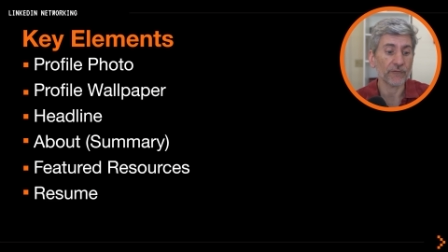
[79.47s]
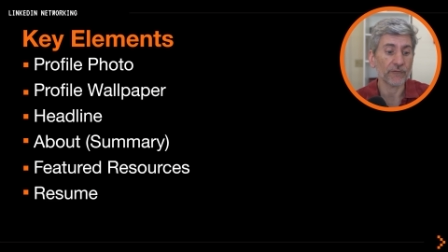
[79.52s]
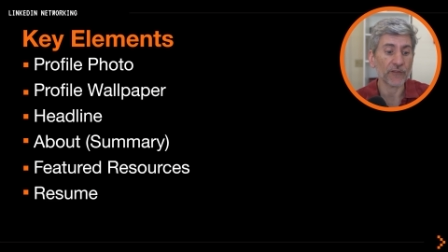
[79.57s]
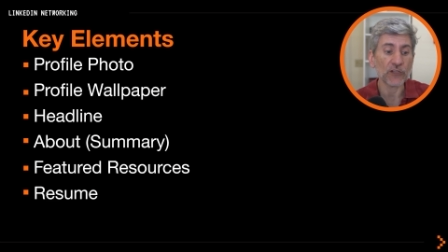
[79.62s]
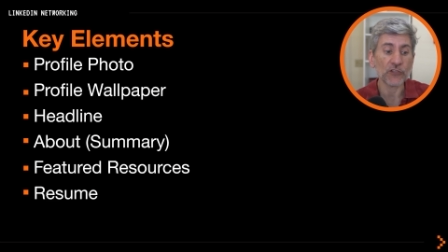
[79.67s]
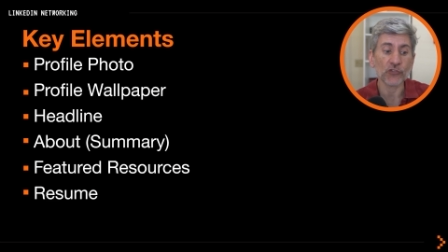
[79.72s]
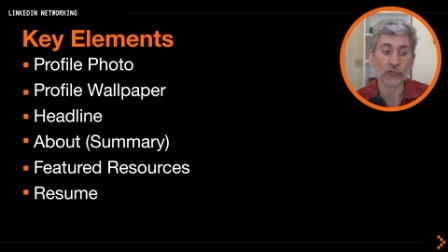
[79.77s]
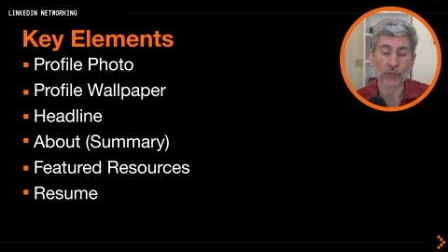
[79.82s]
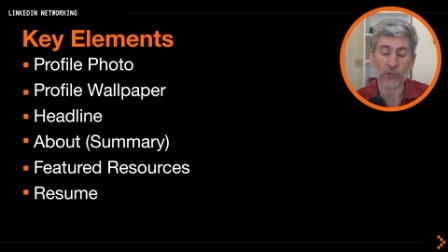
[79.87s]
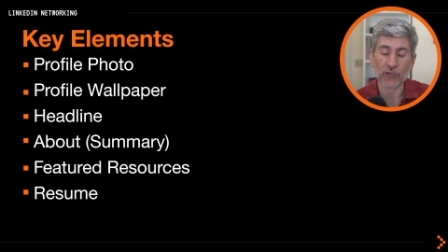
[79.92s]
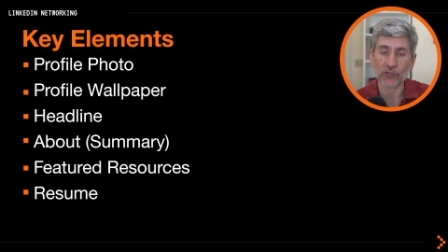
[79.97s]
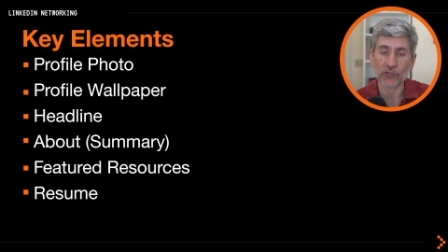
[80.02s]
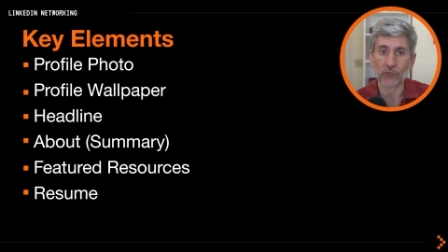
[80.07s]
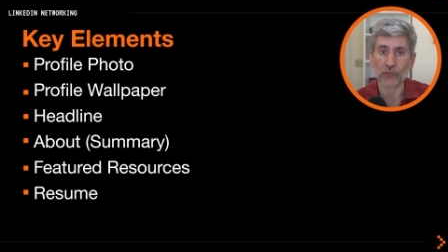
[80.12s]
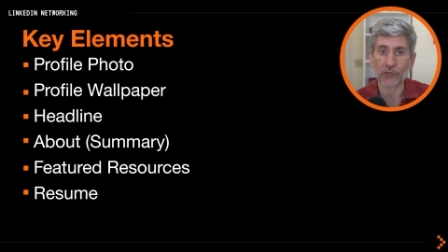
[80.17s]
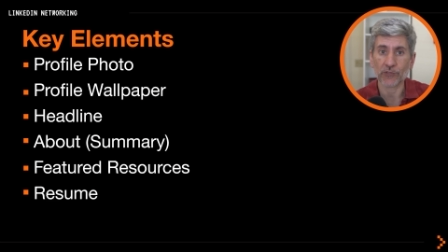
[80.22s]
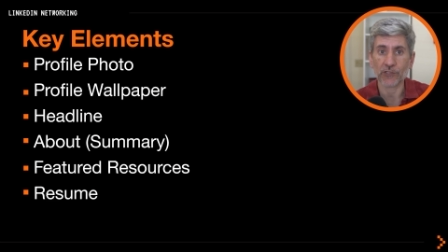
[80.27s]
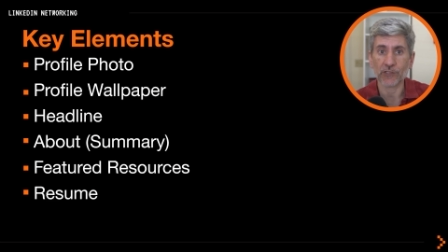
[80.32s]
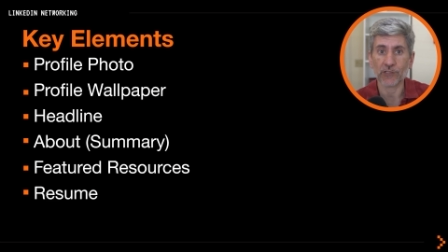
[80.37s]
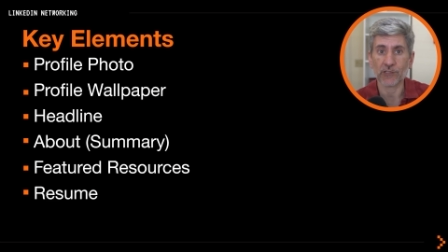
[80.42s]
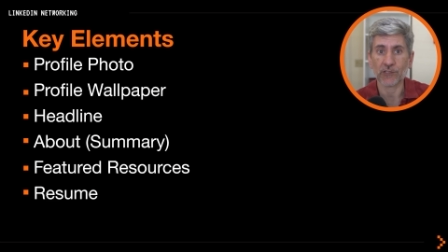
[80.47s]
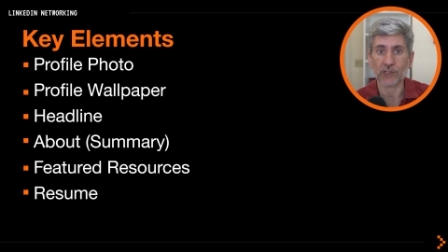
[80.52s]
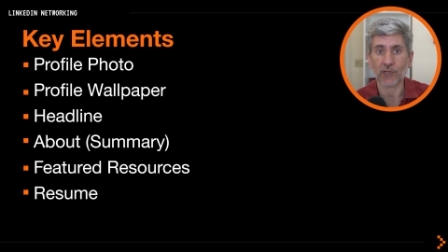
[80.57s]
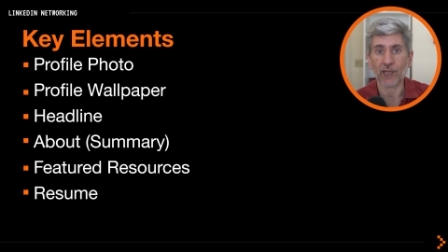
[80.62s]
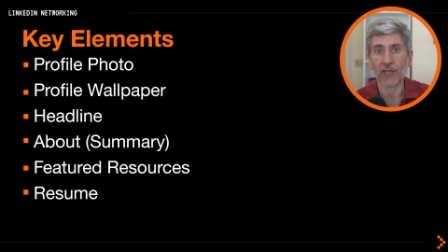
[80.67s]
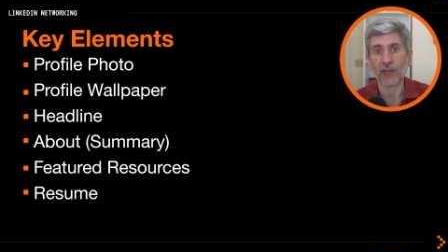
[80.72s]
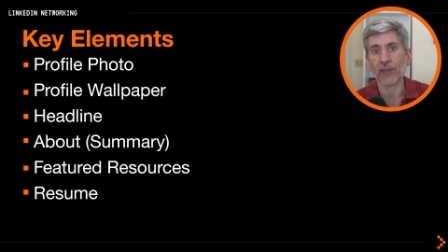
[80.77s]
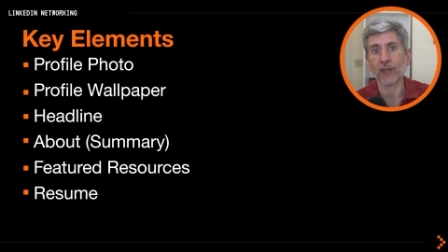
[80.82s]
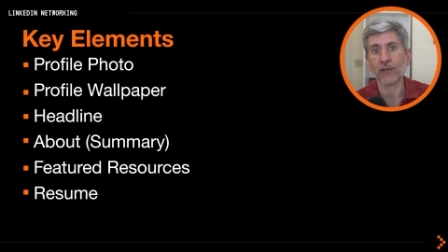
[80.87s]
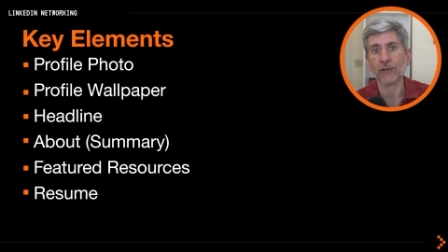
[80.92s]
featured resources,
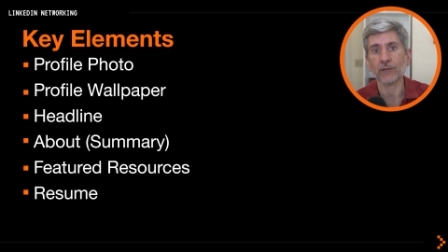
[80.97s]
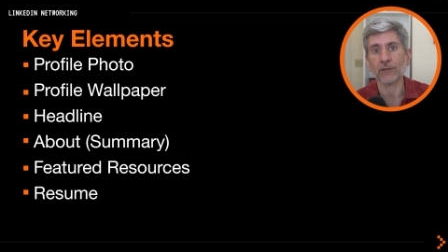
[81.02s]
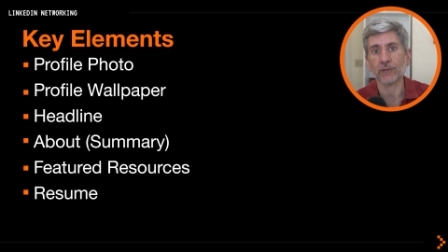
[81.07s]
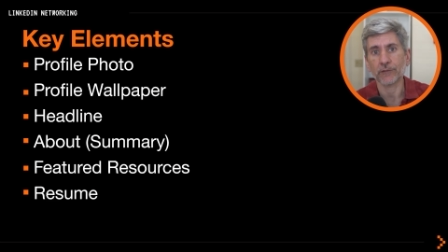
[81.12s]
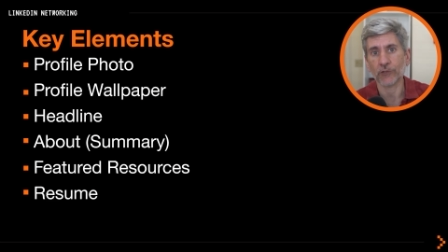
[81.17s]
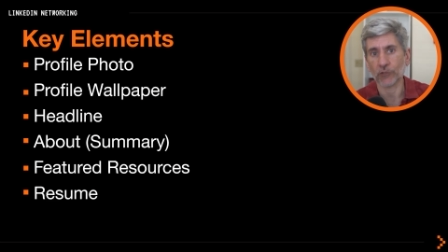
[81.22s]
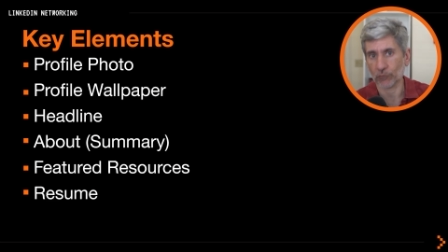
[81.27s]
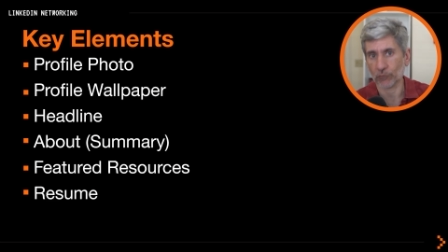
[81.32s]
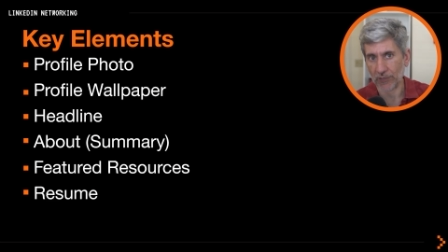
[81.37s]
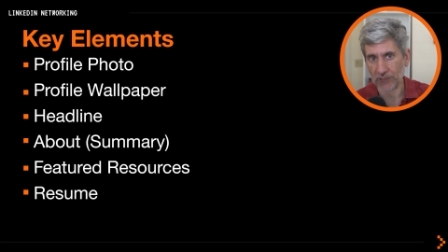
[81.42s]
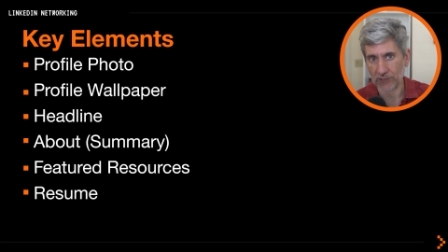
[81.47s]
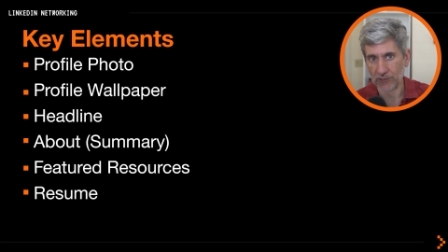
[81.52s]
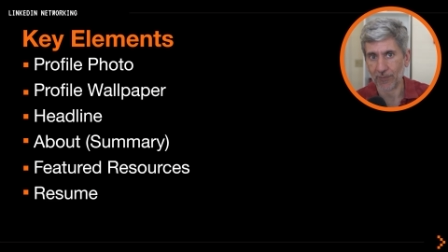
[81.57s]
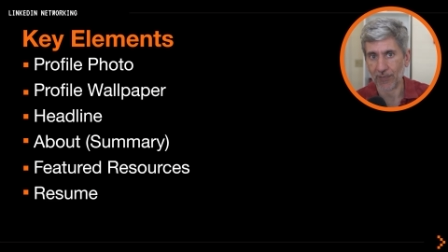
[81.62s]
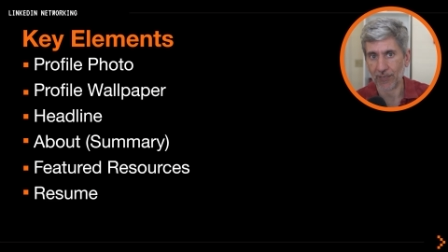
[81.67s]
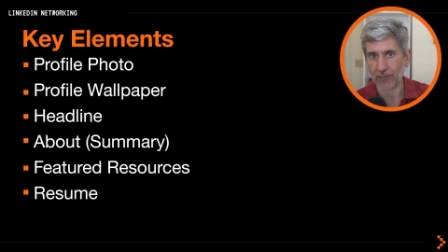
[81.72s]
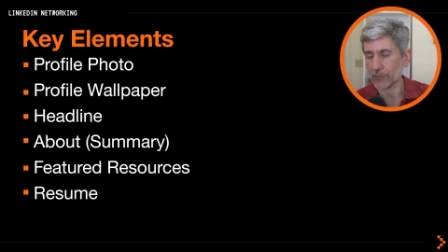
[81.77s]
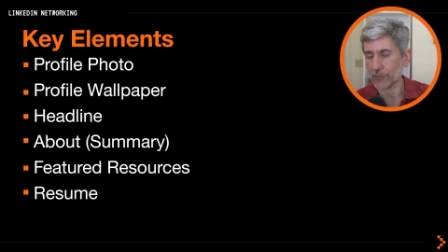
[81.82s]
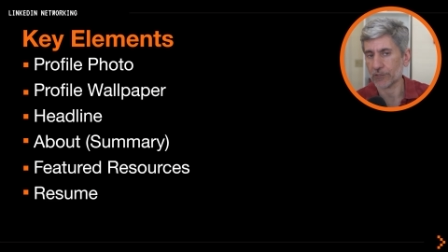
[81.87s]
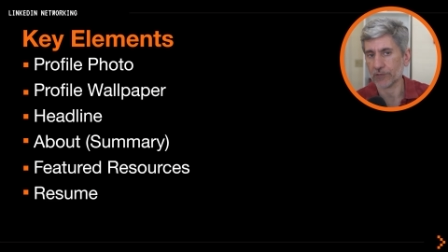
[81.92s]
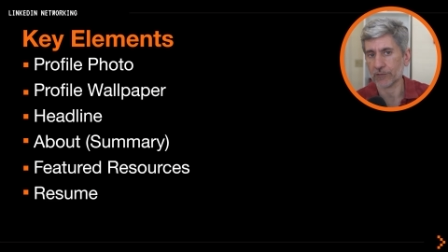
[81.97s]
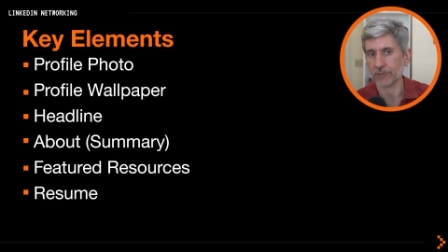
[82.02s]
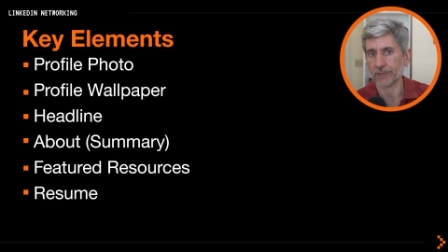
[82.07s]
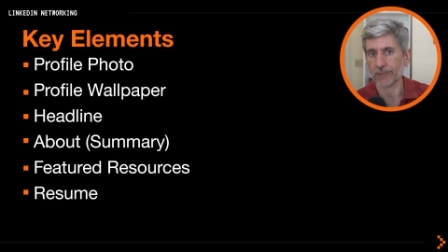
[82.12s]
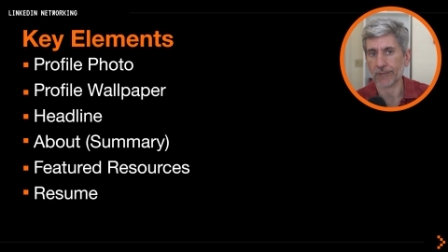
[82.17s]
and then your resume, which is,